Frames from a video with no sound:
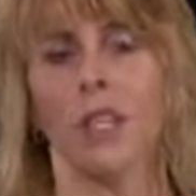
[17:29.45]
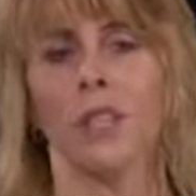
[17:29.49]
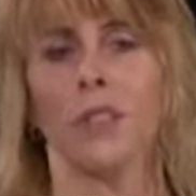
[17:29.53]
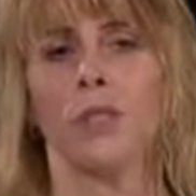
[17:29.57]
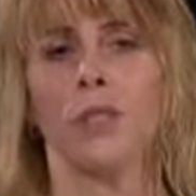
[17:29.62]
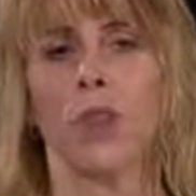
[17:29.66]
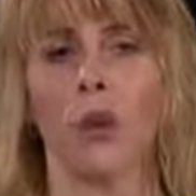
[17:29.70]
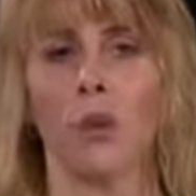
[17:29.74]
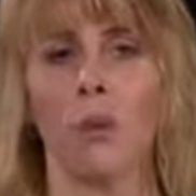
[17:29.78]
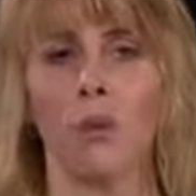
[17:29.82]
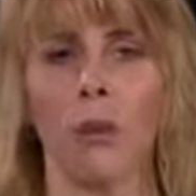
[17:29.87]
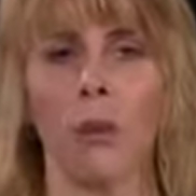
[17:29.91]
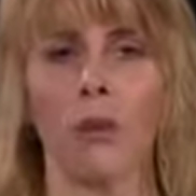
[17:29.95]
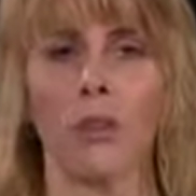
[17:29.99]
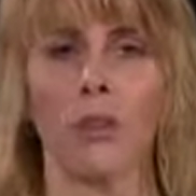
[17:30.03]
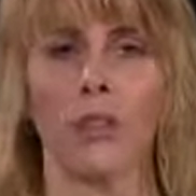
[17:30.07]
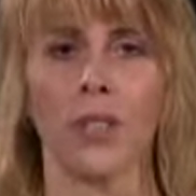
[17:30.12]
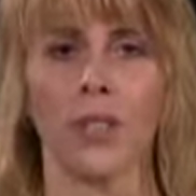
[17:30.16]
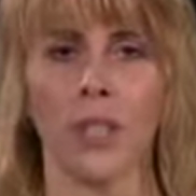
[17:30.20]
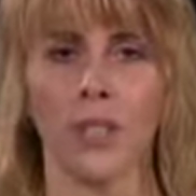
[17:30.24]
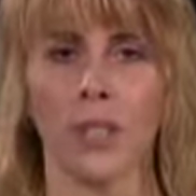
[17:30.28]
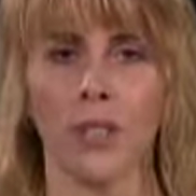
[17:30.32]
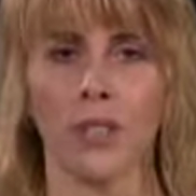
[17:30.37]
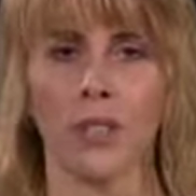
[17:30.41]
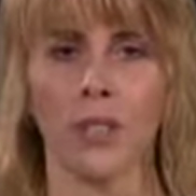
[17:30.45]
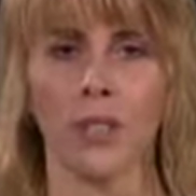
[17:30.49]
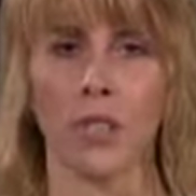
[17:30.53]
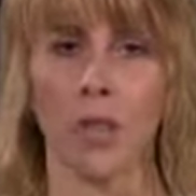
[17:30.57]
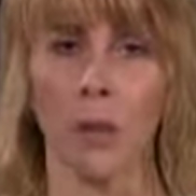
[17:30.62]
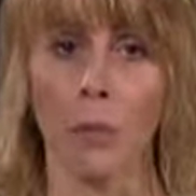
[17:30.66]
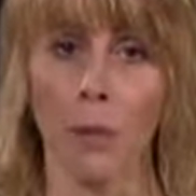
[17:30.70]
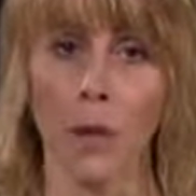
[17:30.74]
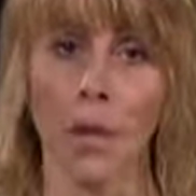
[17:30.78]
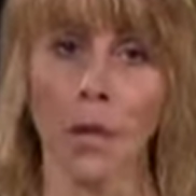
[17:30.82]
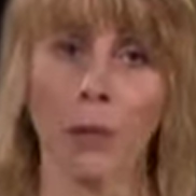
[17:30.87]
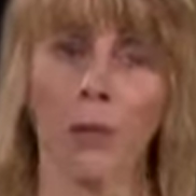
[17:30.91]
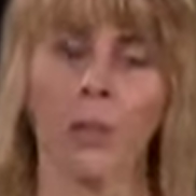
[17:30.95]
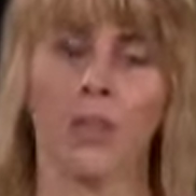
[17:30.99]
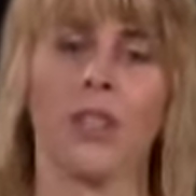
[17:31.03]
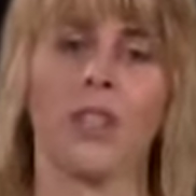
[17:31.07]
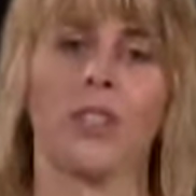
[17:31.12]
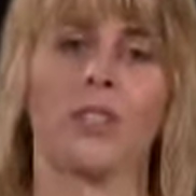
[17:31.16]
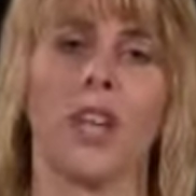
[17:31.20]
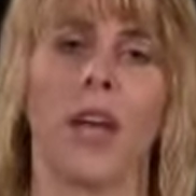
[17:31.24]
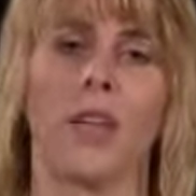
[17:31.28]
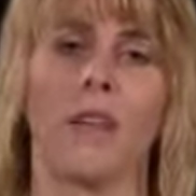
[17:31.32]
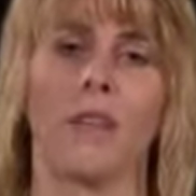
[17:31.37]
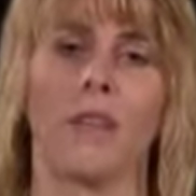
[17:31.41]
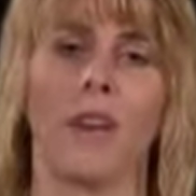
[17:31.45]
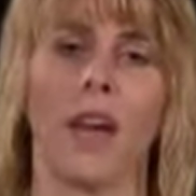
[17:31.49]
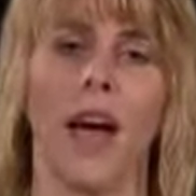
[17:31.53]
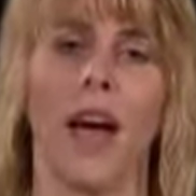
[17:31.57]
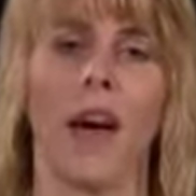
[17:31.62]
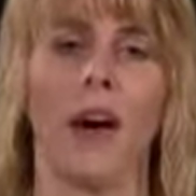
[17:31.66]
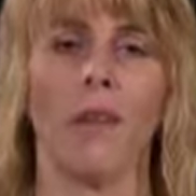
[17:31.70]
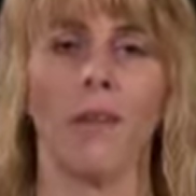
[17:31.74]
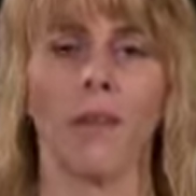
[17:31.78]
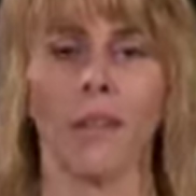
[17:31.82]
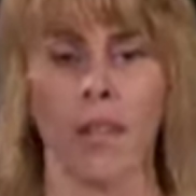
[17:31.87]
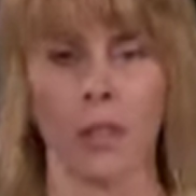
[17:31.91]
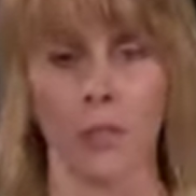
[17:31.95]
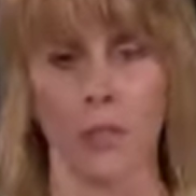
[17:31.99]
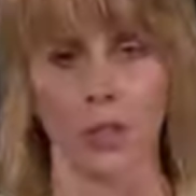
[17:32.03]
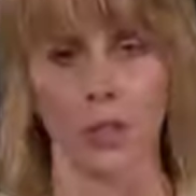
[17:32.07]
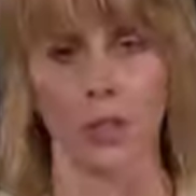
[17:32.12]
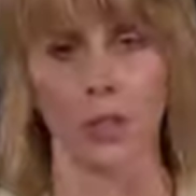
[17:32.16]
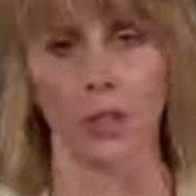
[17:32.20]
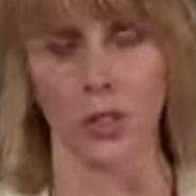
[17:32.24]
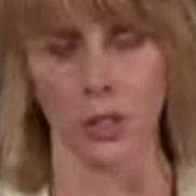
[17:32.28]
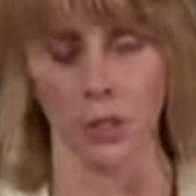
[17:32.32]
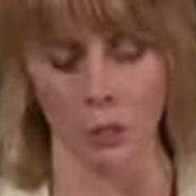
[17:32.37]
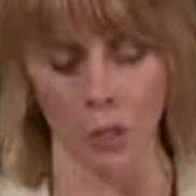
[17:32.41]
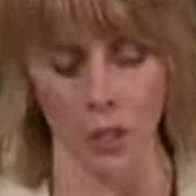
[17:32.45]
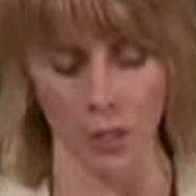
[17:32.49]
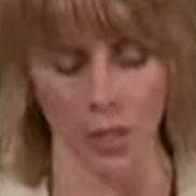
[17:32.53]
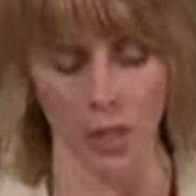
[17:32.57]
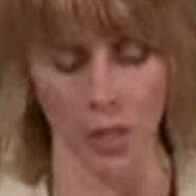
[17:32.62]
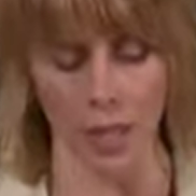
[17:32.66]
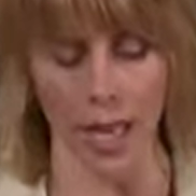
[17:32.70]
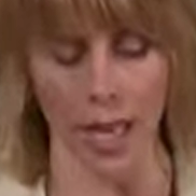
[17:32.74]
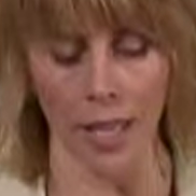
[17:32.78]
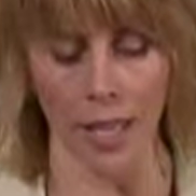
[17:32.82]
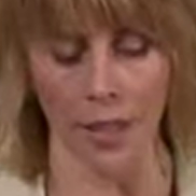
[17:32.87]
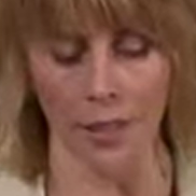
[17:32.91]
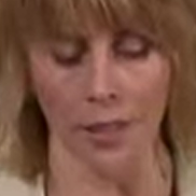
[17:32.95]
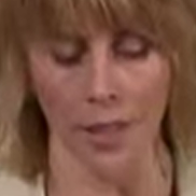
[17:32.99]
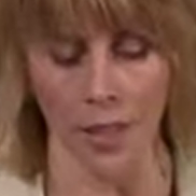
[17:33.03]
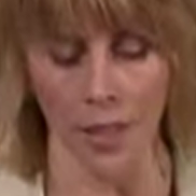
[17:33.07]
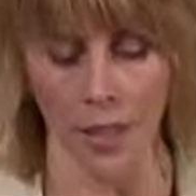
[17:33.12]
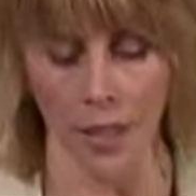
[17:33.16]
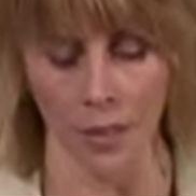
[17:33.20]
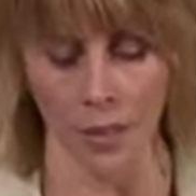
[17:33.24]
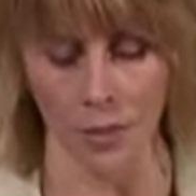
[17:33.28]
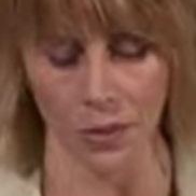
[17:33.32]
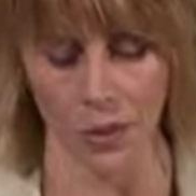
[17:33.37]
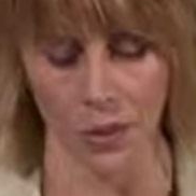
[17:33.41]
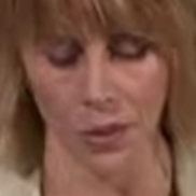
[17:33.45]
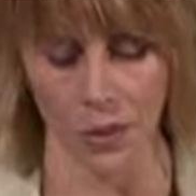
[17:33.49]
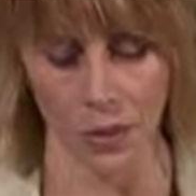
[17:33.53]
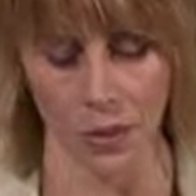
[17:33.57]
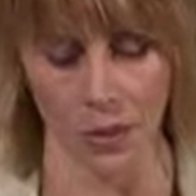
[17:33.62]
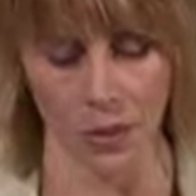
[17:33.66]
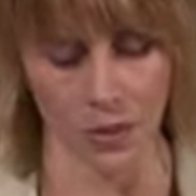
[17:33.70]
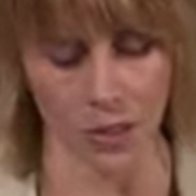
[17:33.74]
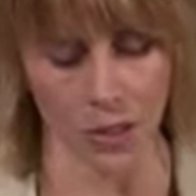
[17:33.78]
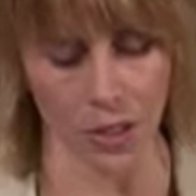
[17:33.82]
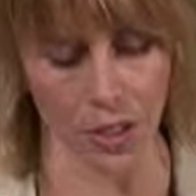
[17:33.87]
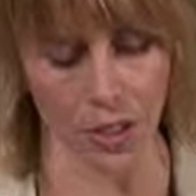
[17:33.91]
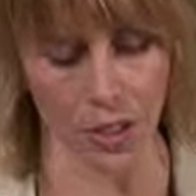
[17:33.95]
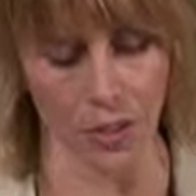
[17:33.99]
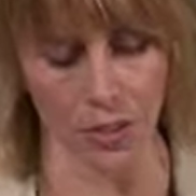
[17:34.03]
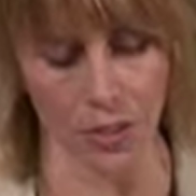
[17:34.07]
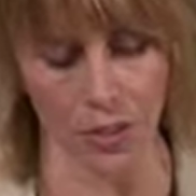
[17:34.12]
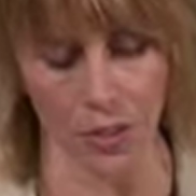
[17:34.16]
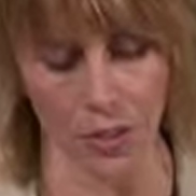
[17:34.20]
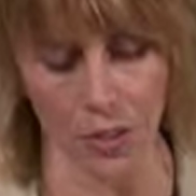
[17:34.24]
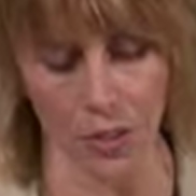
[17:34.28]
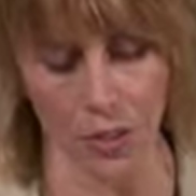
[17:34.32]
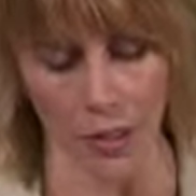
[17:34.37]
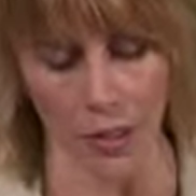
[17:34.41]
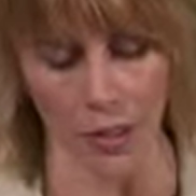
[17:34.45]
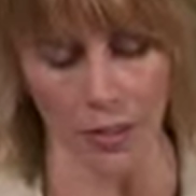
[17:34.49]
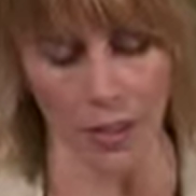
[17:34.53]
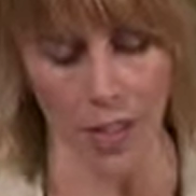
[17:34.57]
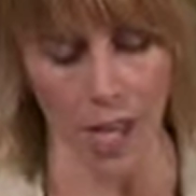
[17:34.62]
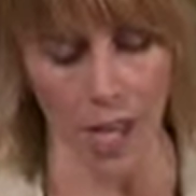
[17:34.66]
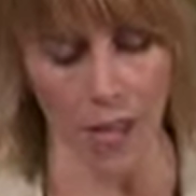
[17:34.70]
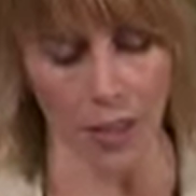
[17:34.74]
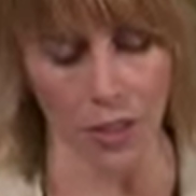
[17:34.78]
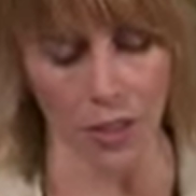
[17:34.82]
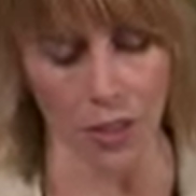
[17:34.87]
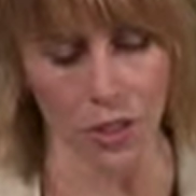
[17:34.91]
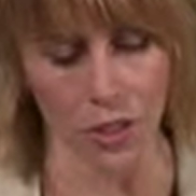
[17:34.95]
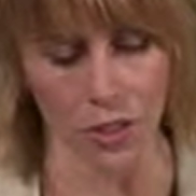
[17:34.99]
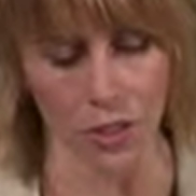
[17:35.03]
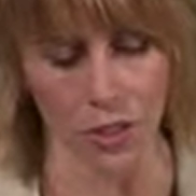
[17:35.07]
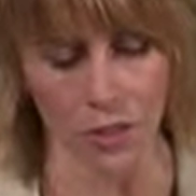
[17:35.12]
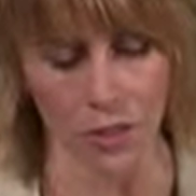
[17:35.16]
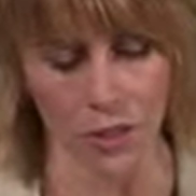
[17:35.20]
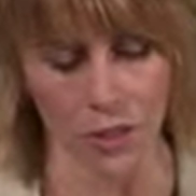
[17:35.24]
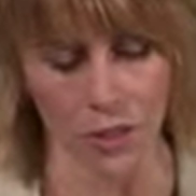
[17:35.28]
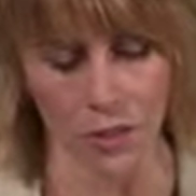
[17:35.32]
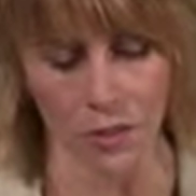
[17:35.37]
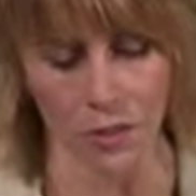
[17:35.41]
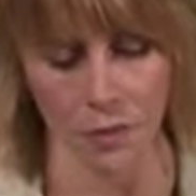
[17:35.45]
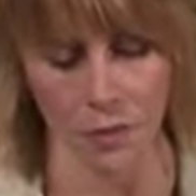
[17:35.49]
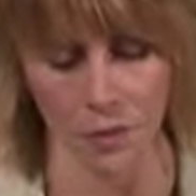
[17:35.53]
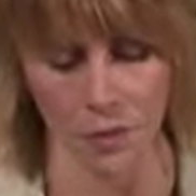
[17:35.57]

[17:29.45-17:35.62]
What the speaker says: So broker-dealers compete with each other now, and commissions are much less than they used to be on securities transactions.